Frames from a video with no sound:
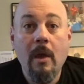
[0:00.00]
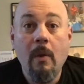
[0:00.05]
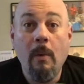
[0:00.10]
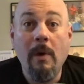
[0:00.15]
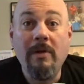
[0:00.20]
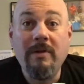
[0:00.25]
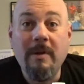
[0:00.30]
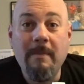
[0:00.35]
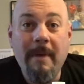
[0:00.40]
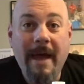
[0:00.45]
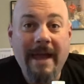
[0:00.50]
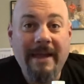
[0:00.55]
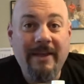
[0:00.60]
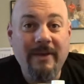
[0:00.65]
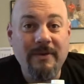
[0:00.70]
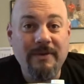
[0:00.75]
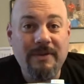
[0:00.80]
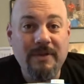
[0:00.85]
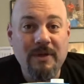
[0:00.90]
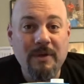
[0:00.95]
Welcome back,
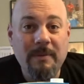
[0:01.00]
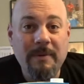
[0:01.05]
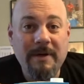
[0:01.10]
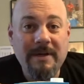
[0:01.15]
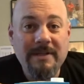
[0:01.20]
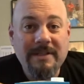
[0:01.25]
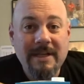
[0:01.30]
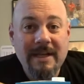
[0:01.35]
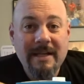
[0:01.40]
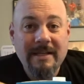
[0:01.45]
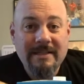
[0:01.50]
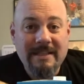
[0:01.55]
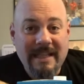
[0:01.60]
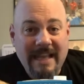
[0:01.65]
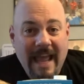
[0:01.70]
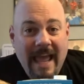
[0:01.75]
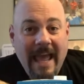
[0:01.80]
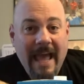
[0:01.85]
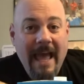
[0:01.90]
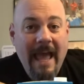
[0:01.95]
YouTubers.
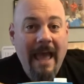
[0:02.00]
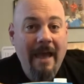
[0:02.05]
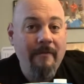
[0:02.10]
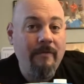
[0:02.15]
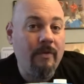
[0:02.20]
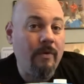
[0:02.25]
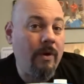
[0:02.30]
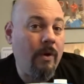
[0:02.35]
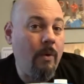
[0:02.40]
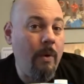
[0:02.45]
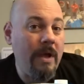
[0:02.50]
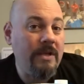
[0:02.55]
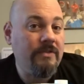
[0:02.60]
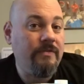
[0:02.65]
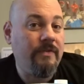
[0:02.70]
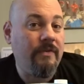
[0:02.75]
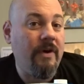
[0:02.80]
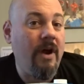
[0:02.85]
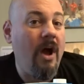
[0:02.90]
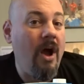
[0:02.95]
Today I have a
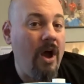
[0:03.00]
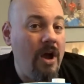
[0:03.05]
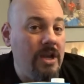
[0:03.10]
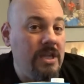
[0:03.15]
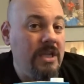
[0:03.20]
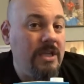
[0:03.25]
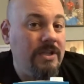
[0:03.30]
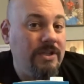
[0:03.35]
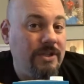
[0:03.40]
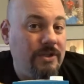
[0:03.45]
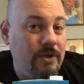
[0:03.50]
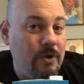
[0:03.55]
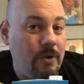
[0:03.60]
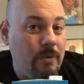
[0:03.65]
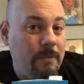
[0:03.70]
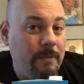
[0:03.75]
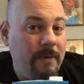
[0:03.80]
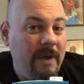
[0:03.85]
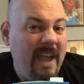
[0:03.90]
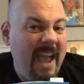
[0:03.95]
request for onion
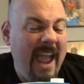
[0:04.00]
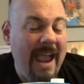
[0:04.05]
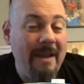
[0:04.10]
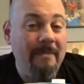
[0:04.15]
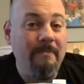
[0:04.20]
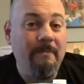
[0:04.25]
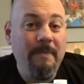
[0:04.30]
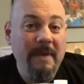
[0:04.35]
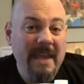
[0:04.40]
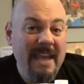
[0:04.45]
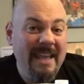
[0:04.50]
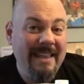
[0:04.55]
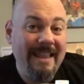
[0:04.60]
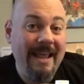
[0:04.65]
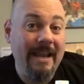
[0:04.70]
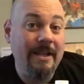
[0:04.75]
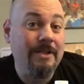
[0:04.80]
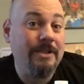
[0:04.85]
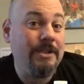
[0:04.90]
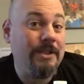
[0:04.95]
soup. And being
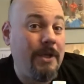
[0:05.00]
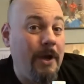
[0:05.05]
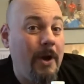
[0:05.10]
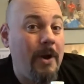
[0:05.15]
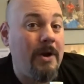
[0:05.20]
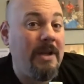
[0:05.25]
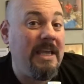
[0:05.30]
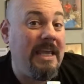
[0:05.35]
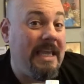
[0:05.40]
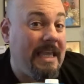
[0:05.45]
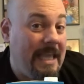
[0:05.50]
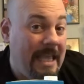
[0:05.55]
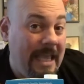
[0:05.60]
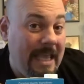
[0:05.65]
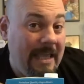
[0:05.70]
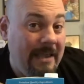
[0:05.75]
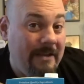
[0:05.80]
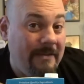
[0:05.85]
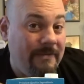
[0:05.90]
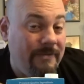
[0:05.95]
that it's Turkey
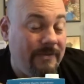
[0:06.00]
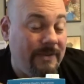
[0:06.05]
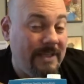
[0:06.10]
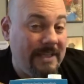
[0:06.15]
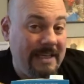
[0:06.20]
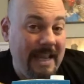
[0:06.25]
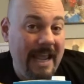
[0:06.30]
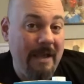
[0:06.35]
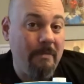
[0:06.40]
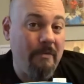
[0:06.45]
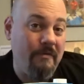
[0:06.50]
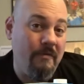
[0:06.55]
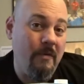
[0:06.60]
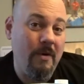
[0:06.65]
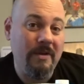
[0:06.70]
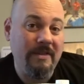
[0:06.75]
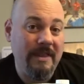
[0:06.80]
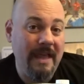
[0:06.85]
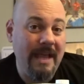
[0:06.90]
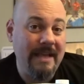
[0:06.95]
Eve, the day
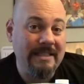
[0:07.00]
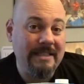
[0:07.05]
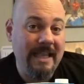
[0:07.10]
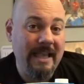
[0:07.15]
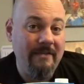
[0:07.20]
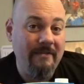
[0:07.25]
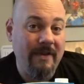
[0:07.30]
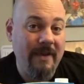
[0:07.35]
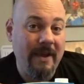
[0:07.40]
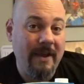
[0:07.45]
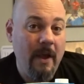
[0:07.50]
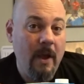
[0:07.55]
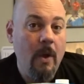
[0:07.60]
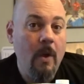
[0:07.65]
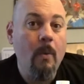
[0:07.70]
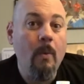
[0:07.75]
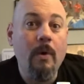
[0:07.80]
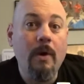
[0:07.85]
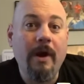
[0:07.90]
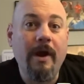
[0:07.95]
before Thanksgiving,
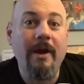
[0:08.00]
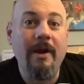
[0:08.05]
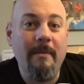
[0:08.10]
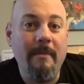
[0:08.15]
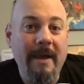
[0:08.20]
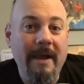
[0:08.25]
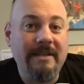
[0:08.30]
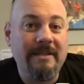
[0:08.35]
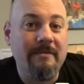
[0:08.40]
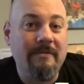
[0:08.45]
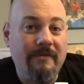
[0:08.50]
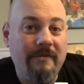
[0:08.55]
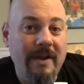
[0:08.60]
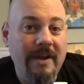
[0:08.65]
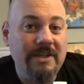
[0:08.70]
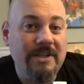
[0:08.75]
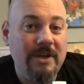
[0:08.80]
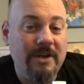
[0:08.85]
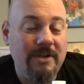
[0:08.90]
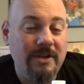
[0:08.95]
we're gonna make some
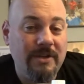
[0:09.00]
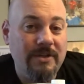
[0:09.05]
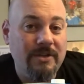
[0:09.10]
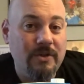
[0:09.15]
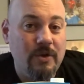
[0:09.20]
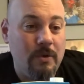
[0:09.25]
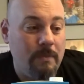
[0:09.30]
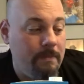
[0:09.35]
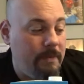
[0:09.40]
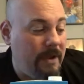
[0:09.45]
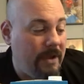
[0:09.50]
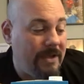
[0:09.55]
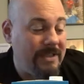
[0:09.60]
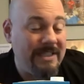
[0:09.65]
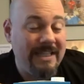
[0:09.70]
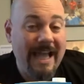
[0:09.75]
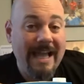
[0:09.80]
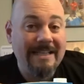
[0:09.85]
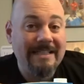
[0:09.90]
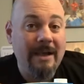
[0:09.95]
French onion soup because
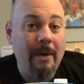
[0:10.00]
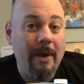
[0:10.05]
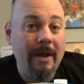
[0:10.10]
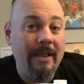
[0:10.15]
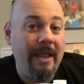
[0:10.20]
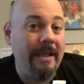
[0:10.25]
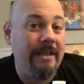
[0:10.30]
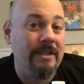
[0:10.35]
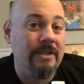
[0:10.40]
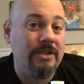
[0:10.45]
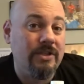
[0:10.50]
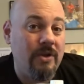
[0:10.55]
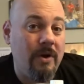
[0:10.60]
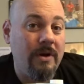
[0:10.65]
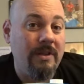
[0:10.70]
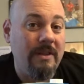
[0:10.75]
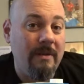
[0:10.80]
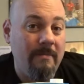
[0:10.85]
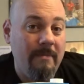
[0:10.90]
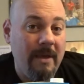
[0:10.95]
that's how I like to
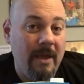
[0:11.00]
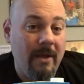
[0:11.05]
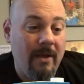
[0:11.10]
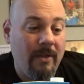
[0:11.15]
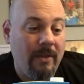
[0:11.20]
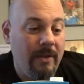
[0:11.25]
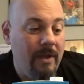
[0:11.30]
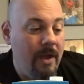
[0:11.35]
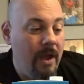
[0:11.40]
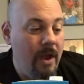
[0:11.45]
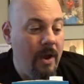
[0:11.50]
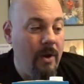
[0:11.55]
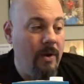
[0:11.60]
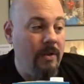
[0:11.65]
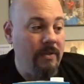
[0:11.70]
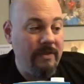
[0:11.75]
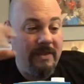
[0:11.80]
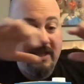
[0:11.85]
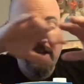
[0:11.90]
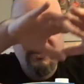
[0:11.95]
start the meal.
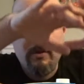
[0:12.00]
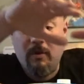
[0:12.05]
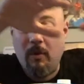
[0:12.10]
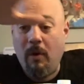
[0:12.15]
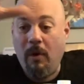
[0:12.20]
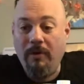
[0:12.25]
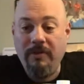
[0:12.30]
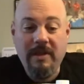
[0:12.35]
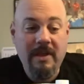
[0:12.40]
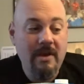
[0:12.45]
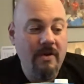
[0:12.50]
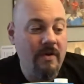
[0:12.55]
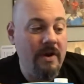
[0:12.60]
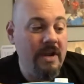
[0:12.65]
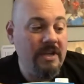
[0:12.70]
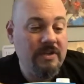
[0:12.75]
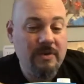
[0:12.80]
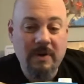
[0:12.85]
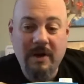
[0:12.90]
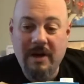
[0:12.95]
These are all the
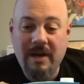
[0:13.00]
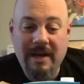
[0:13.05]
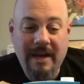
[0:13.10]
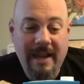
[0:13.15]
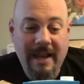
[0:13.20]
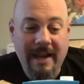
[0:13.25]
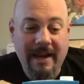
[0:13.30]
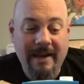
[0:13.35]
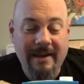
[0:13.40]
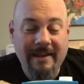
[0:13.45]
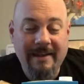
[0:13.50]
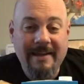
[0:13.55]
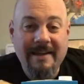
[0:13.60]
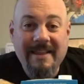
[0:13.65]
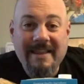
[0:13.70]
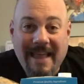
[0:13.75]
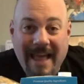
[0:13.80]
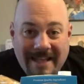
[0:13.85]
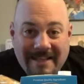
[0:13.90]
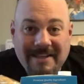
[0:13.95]
ingredients we're gonna need.
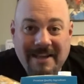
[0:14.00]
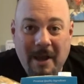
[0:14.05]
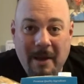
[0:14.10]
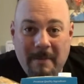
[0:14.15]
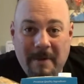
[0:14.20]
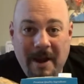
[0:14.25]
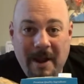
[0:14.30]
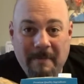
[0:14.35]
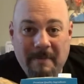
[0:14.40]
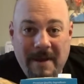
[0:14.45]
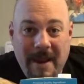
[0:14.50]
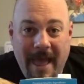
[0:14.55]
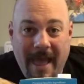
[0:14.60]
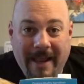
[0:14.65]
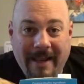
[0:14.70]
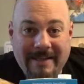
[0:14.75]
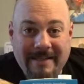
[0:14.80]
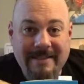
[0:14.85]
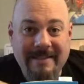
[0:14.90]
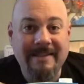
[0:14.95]
That's coming up
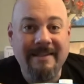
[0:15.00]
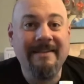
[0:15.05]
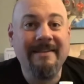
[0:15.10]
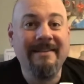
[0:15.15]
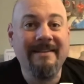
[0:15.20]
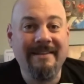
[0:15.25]
next.